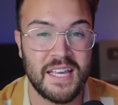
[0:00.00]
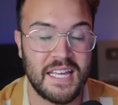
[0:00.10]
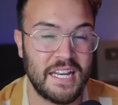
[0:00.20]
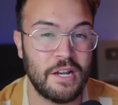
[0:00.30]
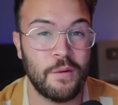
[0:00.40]

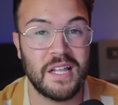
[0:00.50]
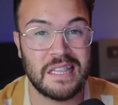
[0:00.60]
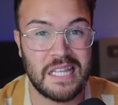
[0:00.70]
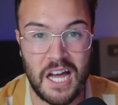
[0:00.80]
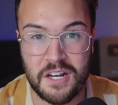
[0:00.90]
And I know a
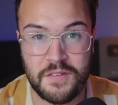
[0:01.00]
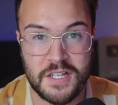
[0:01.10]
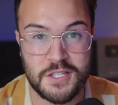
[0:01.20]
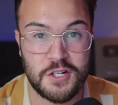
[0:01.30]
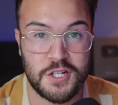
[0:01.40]
lot of
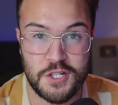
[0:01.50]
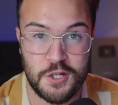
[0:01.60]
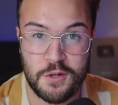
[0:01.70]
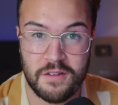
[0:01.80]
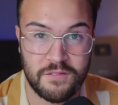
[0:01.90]
us are just
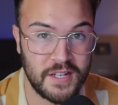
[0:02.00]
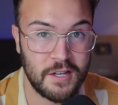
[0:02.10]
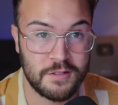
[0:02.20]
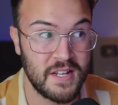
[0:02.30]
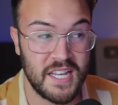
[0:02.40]
shooting videos